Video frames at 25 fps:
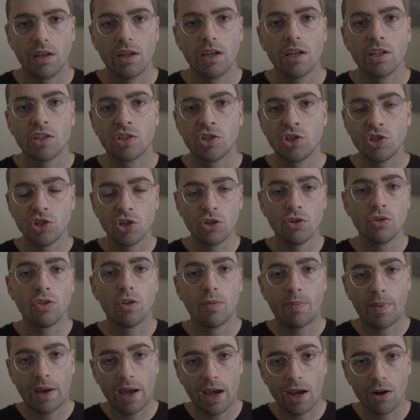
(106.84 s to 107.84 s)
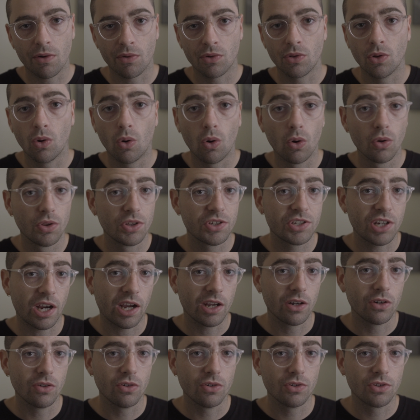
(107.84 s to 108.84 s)
It's you, the parent, or the
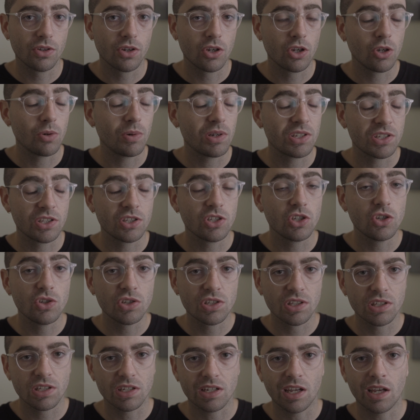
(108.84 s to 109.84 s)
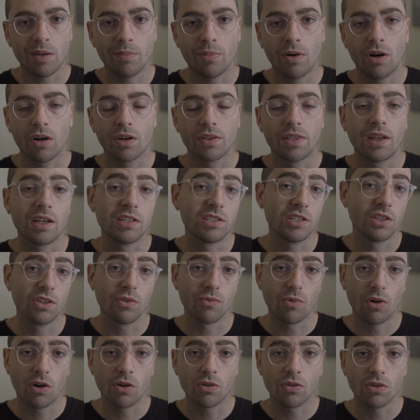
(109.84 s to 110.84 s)
child who isn't using the skate park that is in the
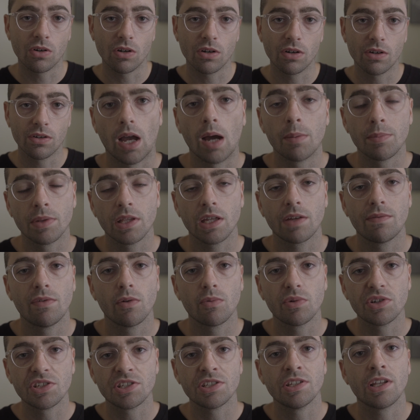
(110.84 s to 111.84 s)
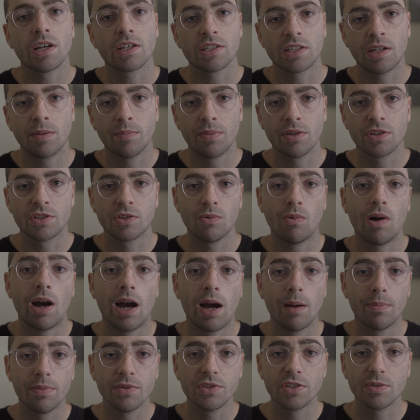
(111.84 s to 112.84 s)
wrong. I'm going to give a recent example as to what
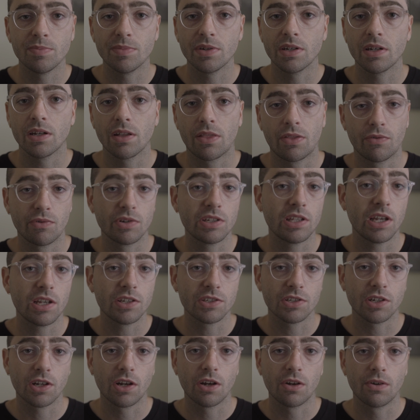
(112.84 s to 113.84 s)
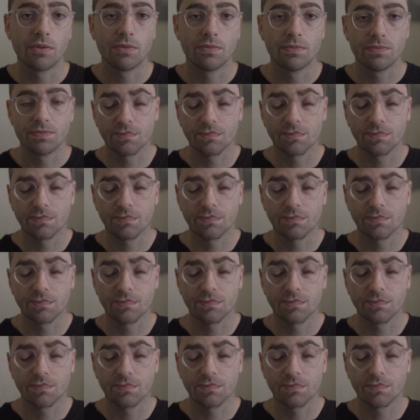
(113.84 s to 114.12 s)
happened to me 3 days ago.